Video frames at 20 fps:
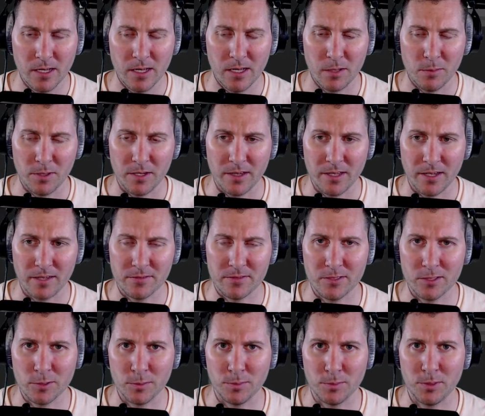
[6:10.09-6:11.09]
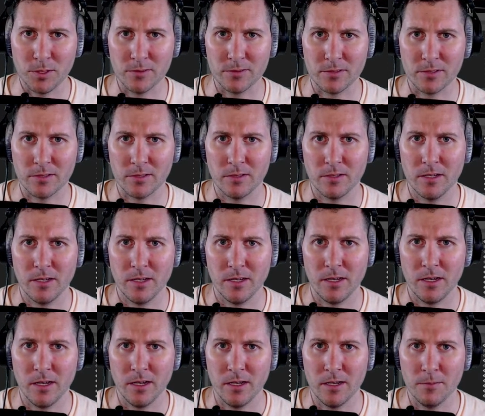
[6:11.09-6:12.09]
but they've still built
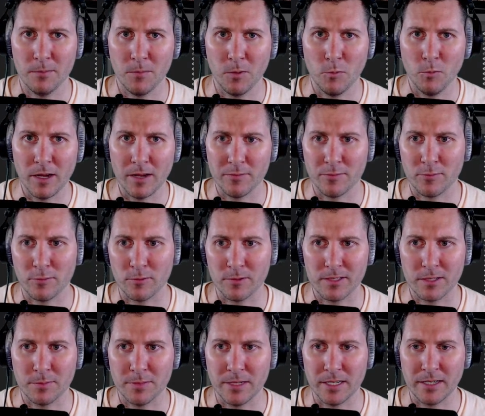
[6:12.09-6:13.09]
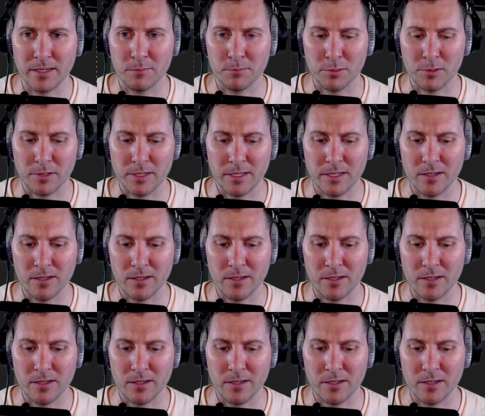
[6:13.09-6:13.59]
a way for it to be completed